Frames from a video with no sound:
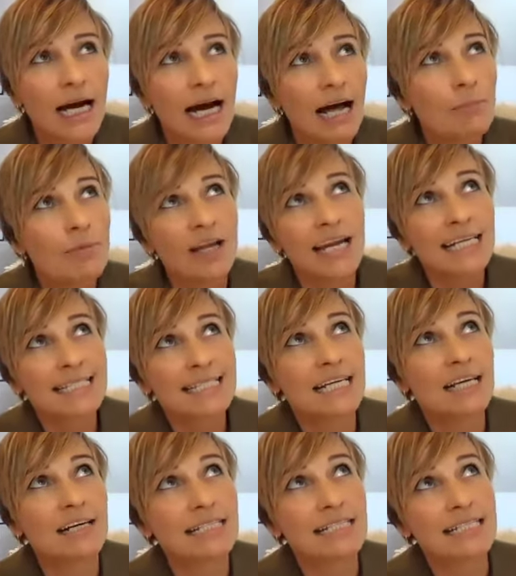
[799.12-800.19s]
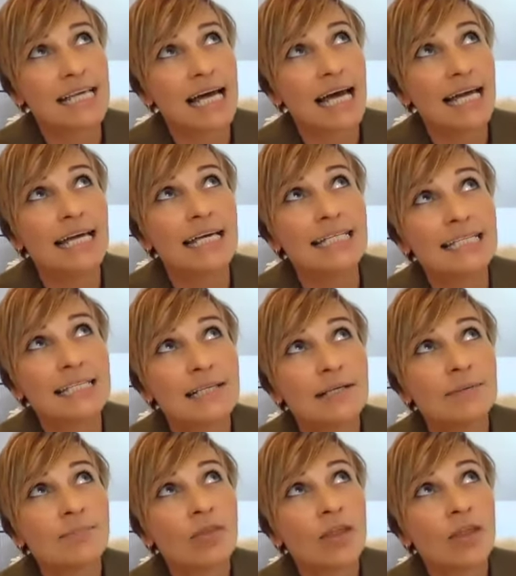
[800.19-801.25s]
The last thing I'd say is,
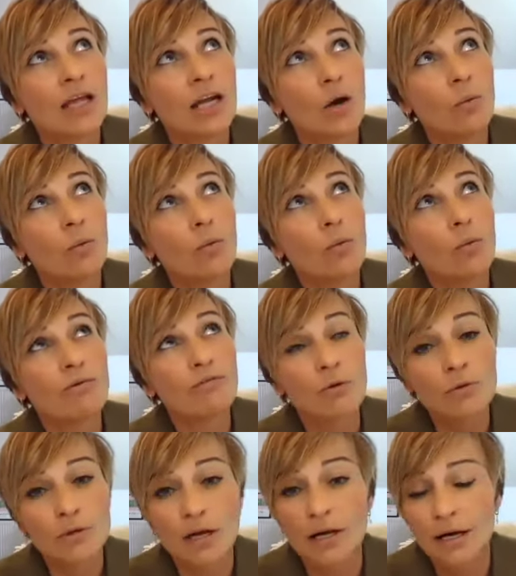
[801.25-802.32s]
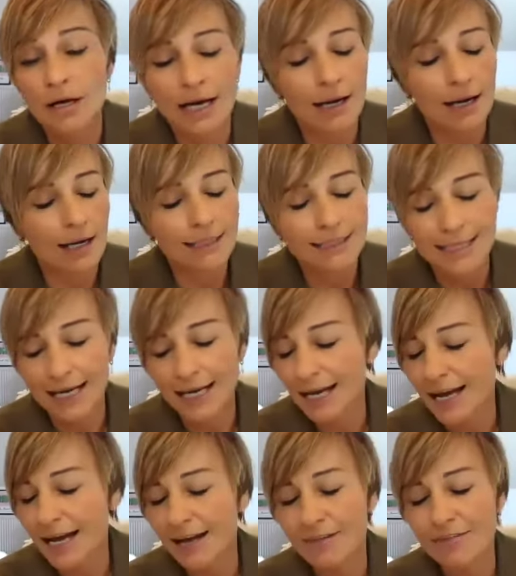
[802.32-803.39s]
you know, we've all,
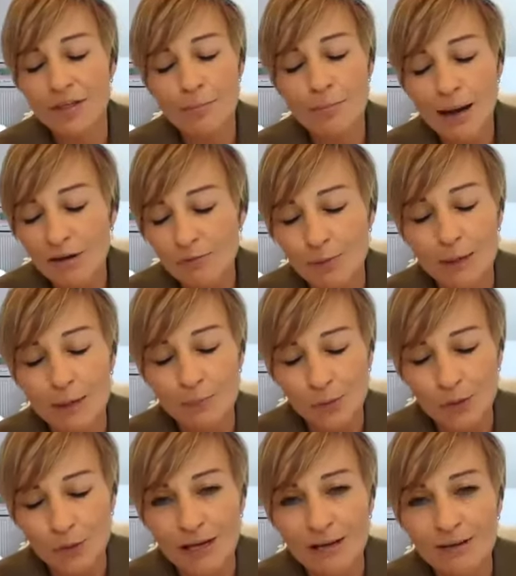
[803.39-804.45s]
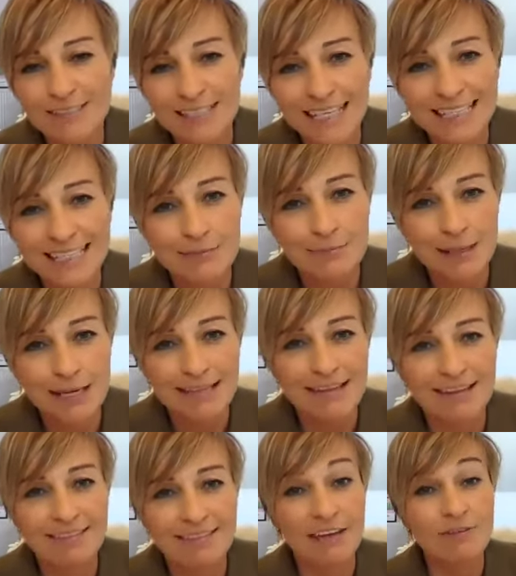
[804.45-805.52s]
the amount of people that have said to me
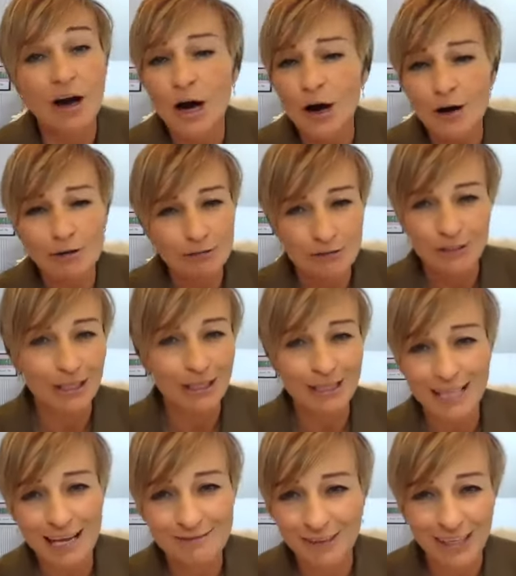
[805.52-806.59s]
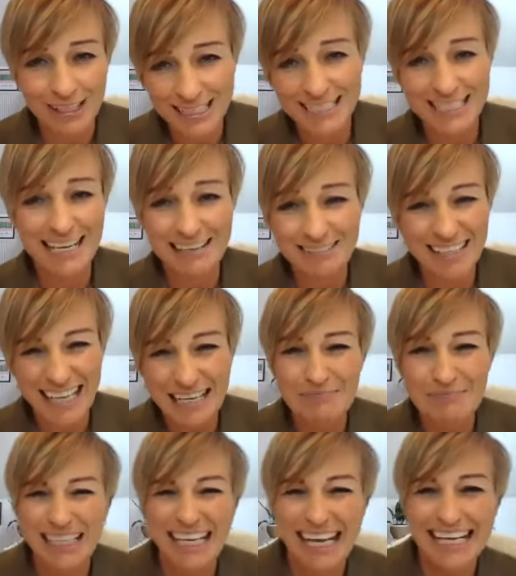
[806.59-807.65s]
that they've half done their volunteering
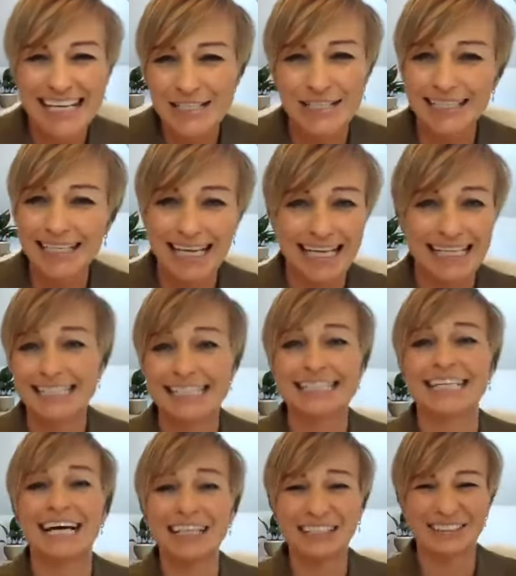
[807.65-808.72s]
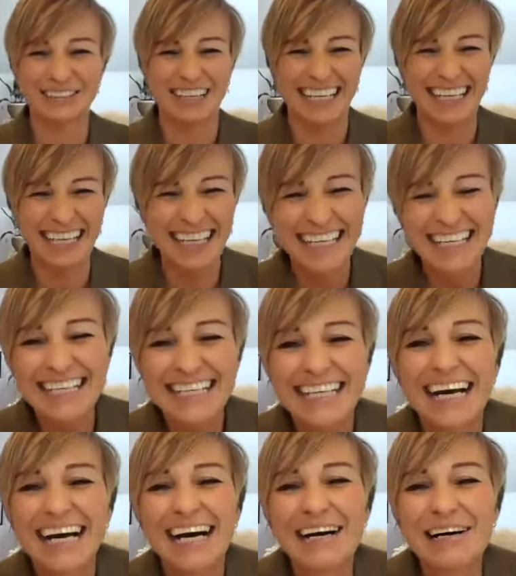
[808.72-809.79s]
application is staggering.
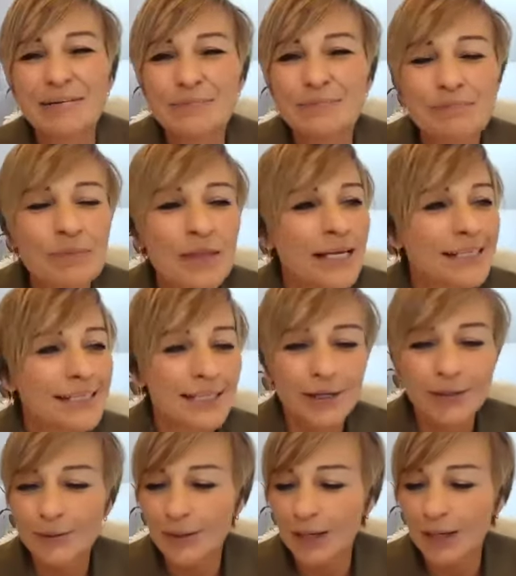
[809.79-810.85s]
So